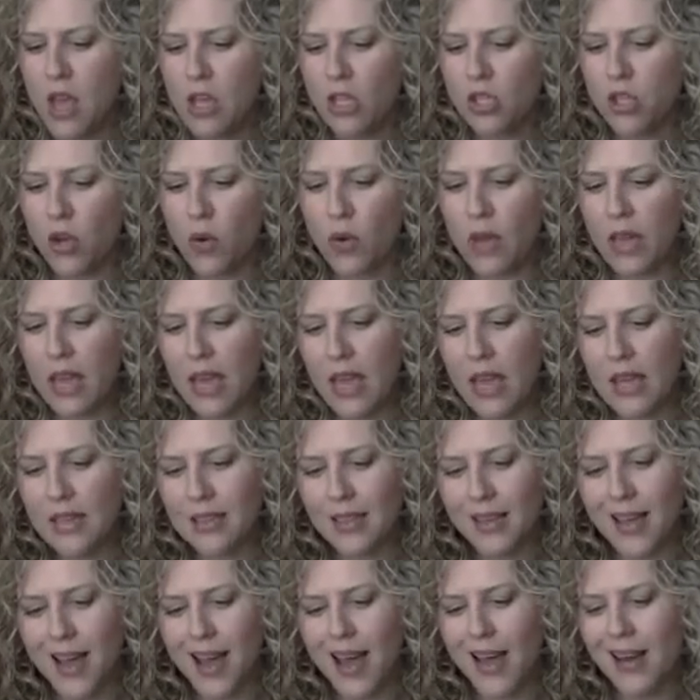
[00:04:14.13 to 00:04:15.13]
So
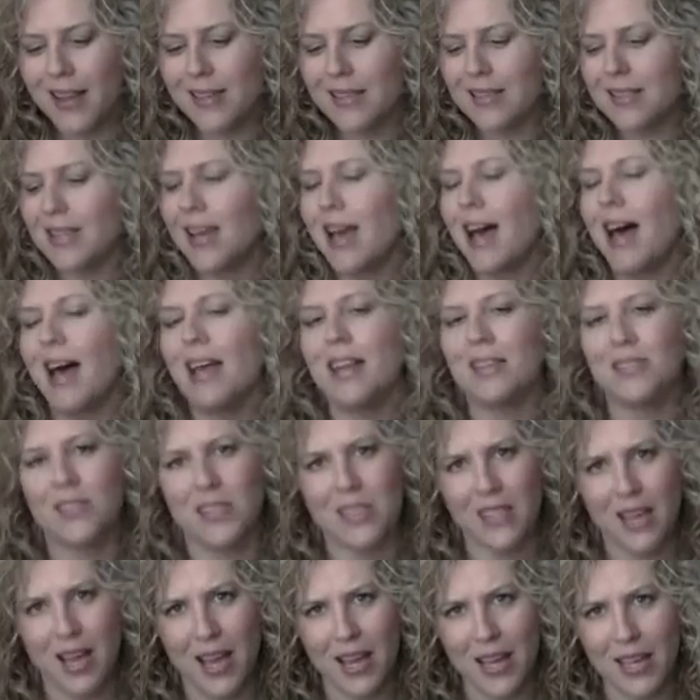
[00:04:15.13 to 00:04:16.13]
he's got a ton of
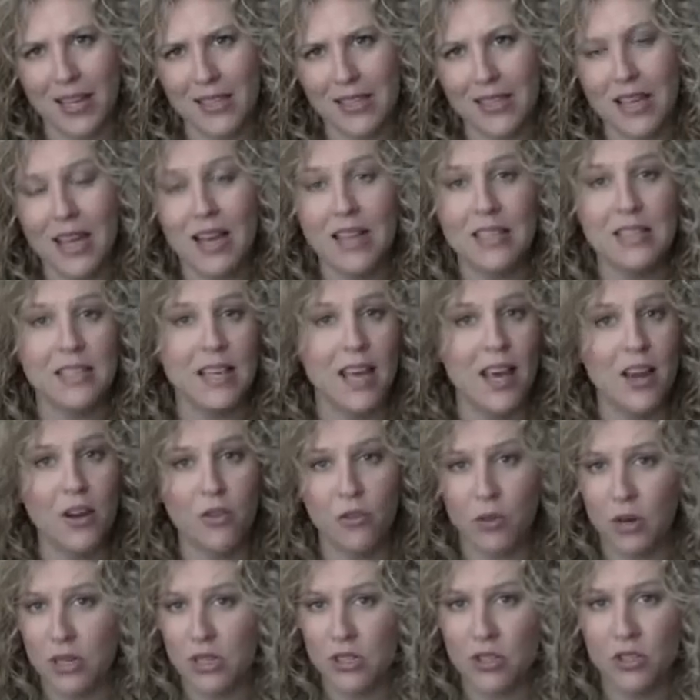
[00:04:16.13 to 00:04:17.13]
science and a ton
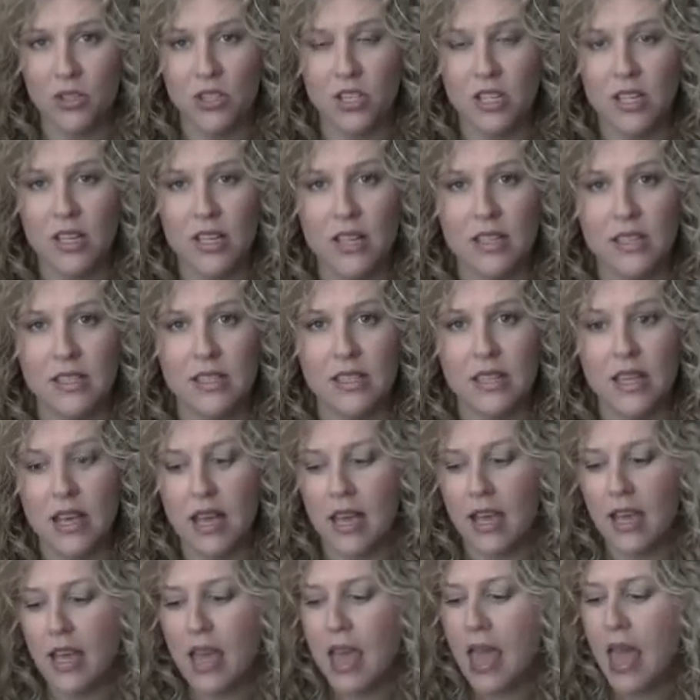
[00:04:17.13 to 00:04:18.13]
of research into this
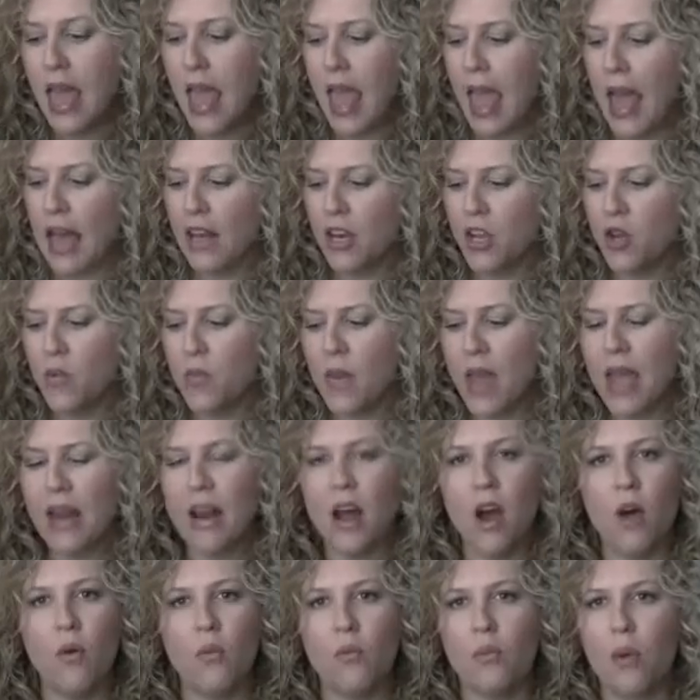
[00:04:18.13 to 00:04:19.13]
thing, and you may
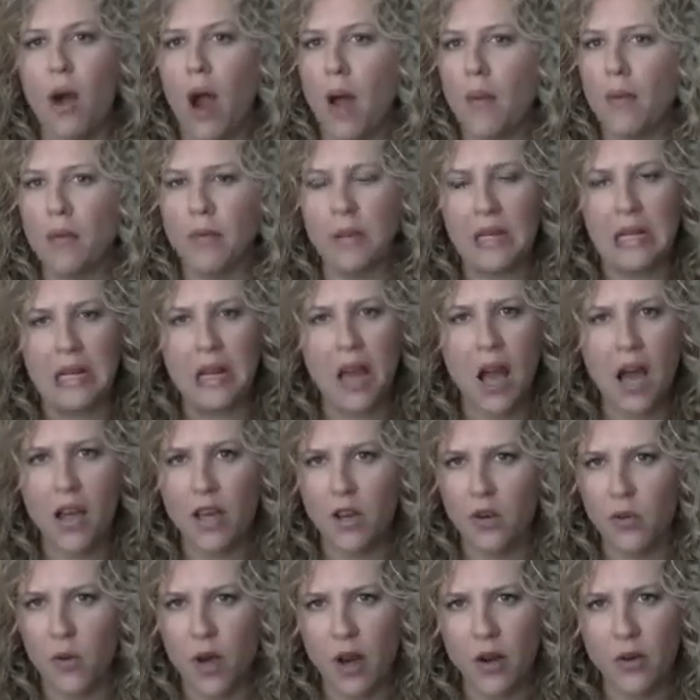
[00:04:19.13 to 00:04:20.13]
probably not
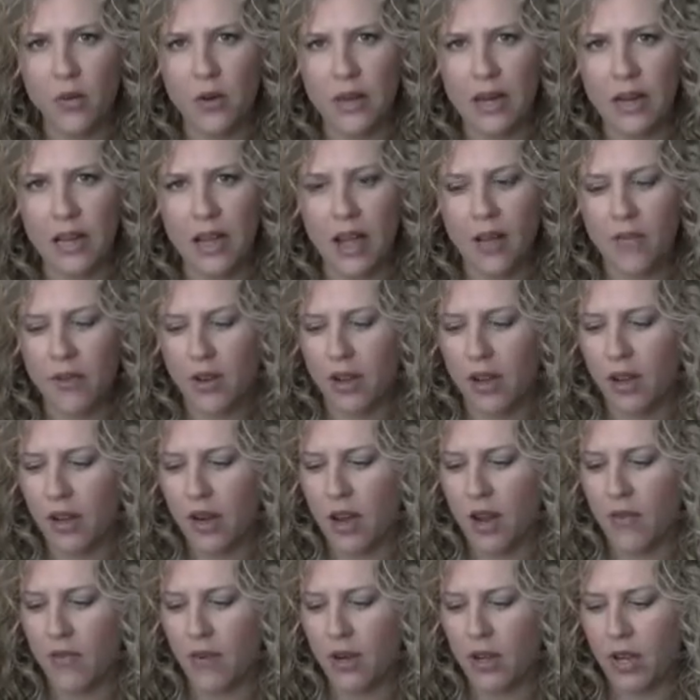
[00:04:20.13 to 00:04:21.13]
going to want to read it cover
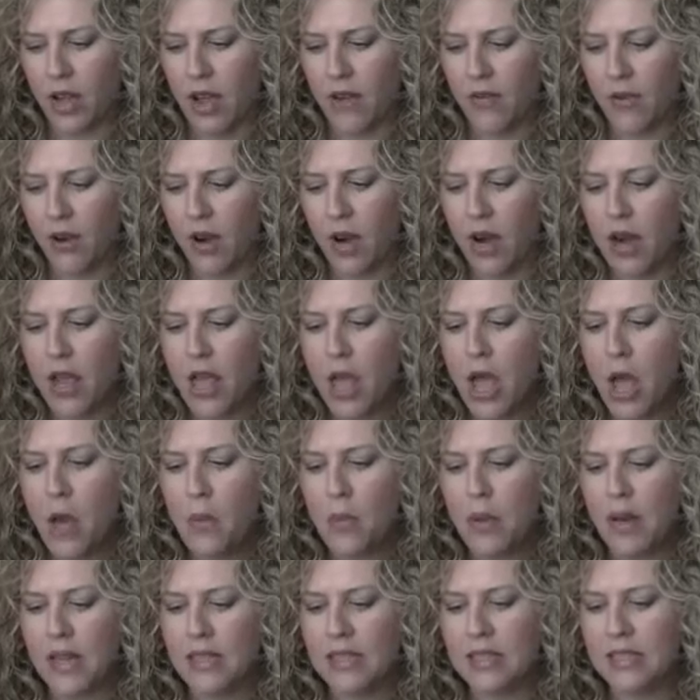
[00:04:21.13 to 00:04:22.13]
to cover,
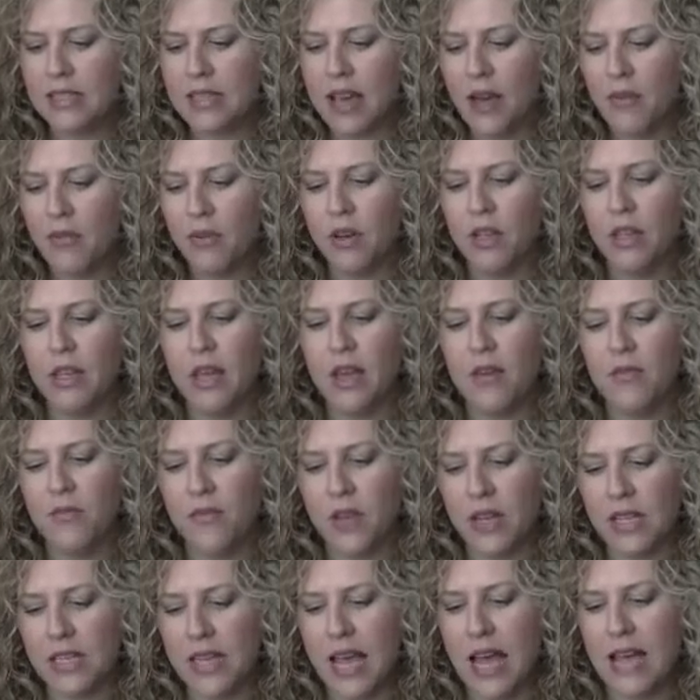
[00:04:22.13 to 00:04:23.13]
but it's definitely a
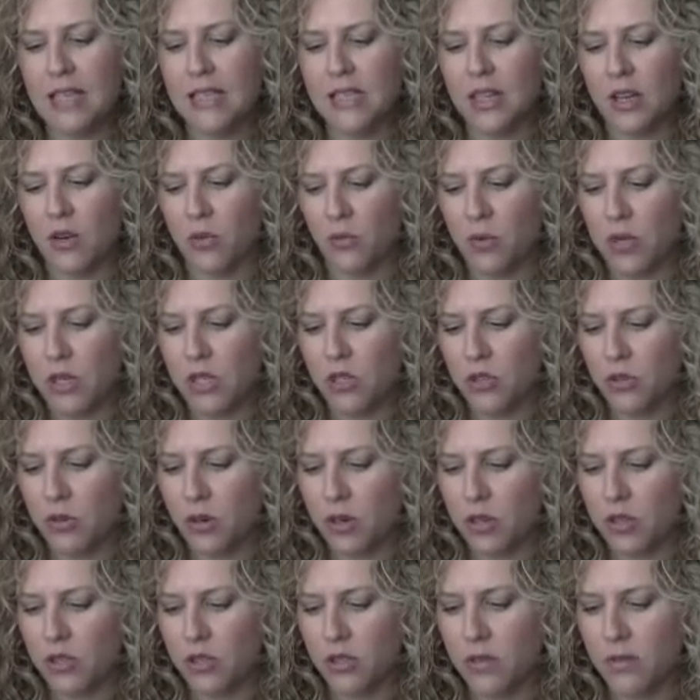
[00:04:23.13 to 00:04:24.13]
fantastic
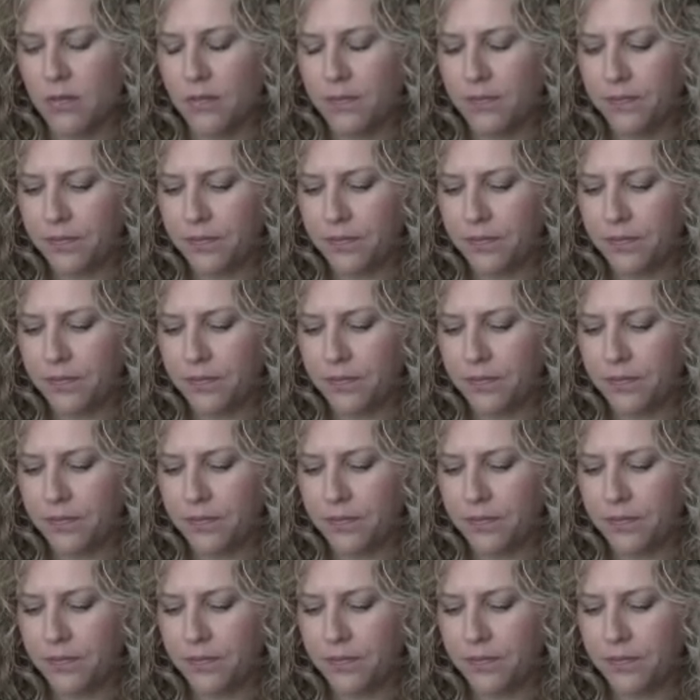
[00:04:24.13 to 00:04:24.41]
resource.